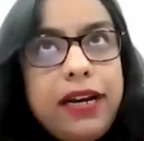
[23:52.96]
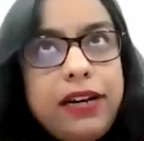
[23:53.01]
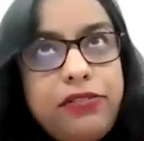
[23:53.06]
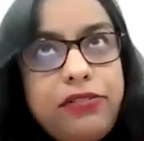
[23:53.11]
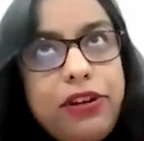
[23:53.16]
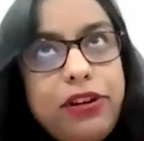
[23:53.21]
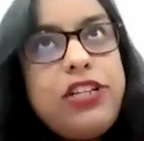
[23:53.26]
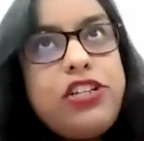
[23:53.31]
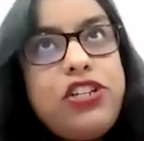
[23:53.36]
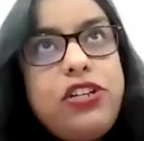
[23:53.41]

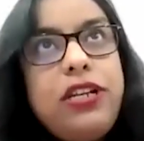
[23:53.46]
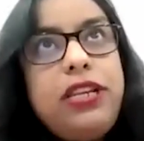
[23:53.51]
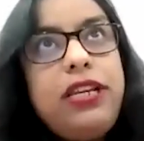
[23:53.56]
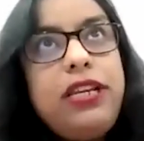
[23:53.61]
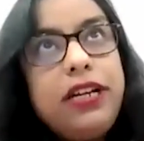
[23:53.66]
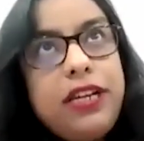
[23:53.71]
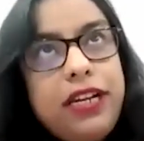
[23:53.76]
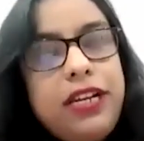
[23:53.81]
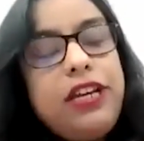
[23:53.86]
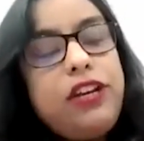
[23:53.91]
Traditionally,
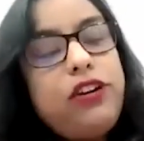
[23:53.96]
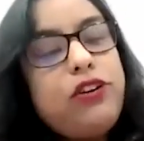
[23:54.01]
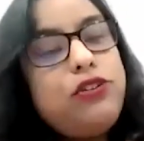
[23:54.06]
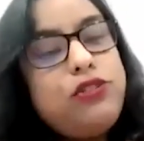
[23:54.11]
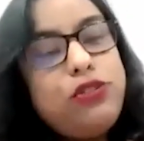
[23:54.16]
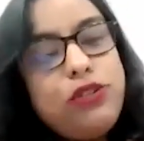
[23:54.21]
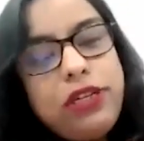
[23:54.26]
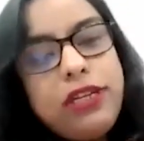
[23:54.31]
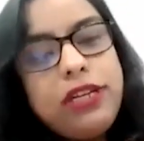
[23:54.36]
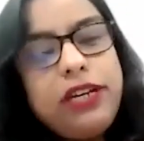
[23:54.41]
earlier
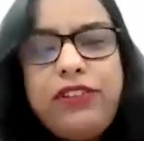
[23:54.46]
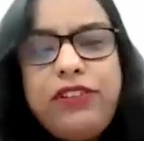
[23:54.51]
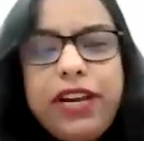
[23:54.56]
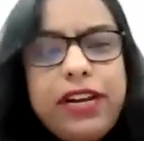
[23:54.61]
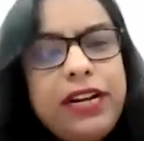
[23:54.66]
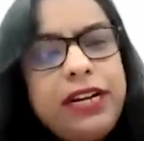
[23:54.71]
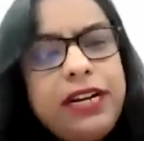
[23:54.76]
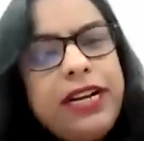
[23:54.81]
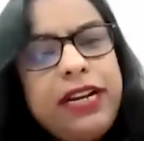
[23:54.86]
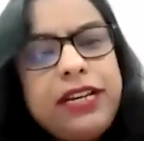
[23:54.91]
also here, we had
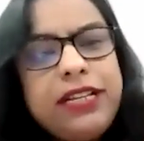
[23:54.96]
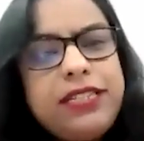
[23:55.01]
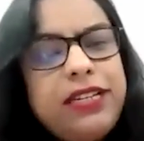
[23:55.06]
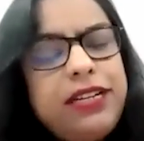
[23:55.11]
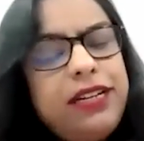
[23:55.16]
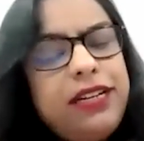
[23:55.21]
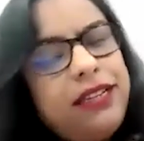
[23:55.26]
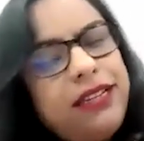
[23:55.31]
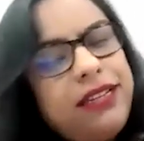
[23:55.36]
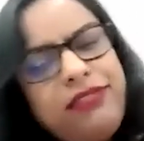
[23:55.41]
a data
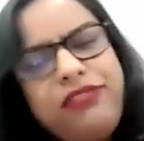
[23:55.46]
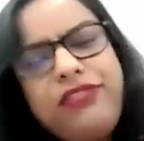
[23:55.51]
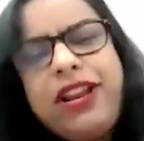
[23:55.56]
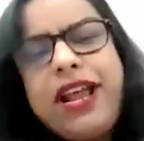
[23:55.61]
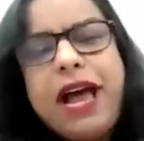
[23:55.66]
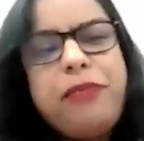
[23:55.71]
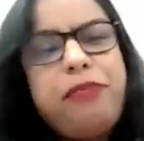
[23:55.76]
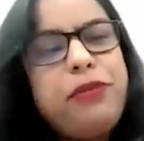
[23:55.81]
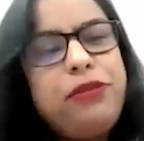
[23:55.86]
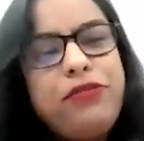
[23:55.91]
center. We were
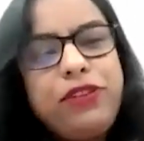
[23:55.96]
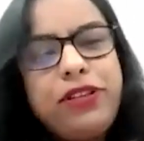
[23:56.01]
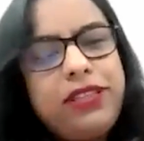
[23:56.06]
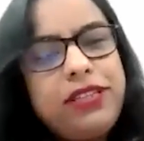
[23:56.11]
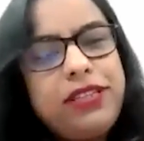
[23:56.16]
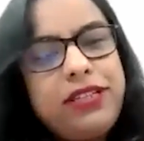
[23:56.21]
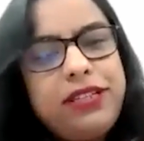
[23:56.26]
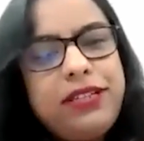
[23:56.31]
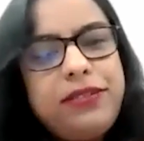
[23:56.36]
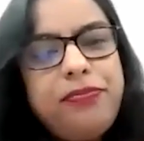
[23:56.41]
happy with
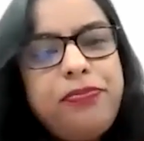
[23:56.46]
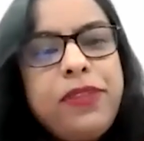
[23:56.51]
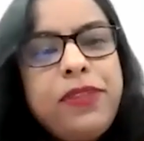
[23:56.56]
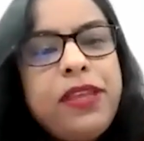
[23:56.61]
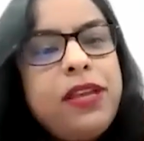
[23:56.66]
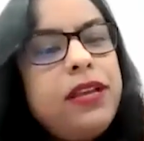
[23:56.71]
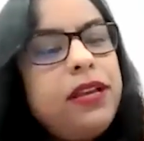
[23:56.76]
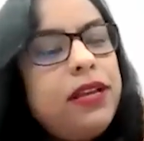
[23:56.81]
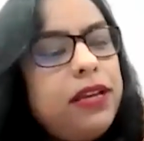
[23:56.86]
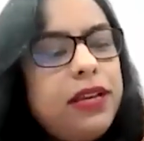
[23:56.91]
it.
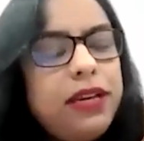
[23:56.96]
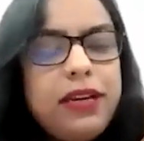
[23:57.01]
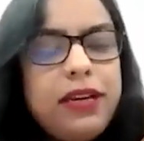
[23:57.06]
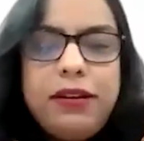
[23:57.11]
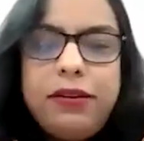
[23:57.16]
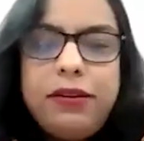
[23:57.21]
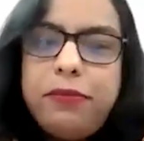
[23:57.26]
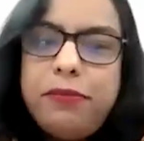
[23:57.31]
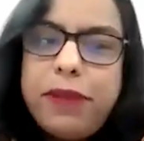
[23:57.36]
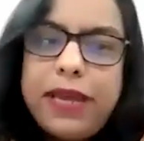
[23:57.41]

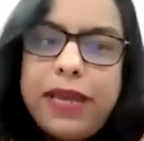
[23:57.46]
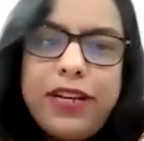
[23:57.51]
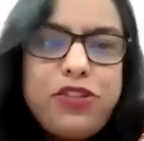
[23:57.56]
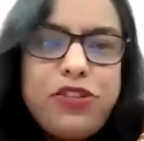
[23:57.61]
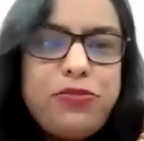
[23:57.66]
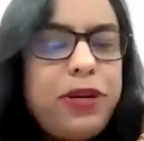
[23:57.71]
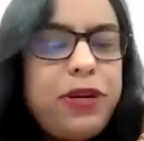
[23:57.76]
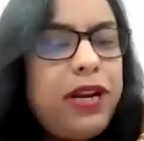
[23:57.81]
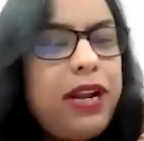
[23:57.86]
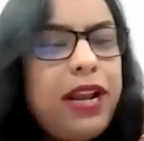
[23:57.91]

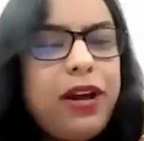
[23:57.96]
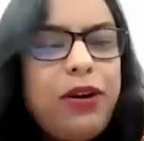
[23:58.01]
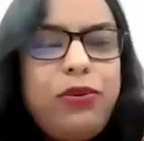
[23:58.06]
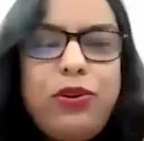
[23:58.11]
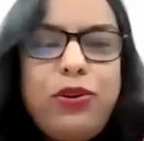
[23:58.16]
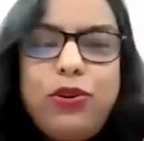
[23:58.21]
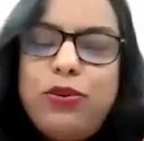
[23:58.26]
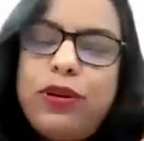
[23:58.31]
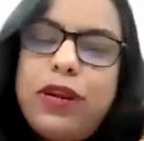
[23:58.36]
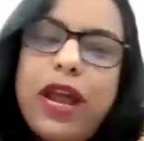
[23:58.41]
Management cloud,
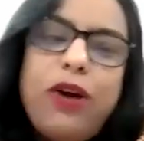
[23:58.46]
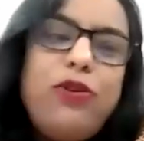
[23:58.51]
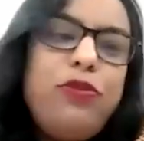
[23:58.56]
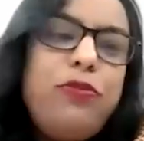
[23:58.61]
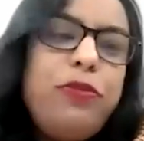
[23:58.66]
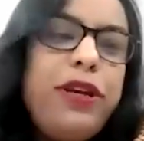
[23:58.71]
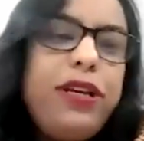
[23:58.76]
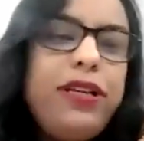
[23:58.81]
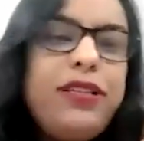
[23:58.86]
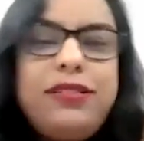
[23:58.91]
no, cloud
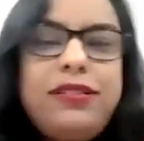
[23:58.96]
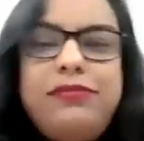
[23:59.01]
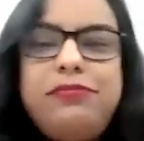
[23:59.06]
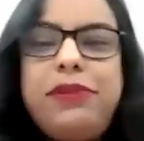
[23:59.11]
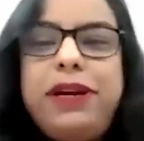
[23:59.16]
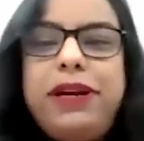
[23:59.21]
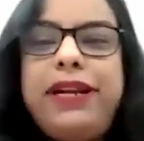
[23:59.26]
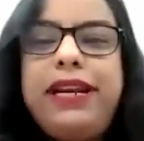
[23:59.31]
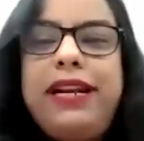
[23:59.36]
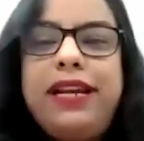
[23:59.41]
means
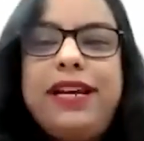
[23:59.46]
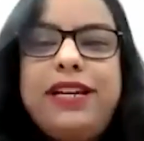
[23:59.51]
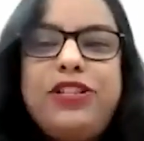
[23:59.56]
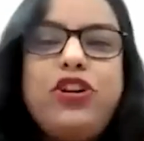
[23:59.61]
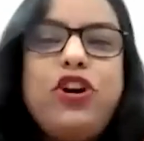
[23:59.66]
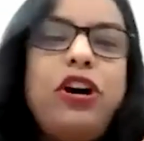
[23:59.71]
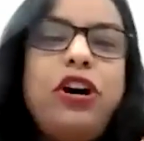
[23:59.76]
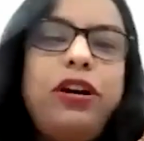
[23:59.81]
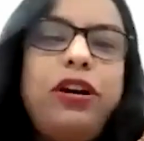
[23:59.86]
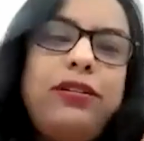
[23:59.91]
my data is
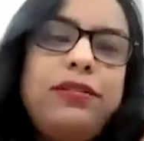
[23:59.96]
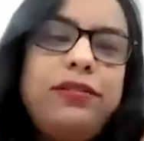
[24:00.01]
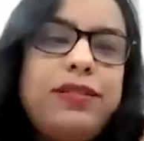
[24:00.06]
gone.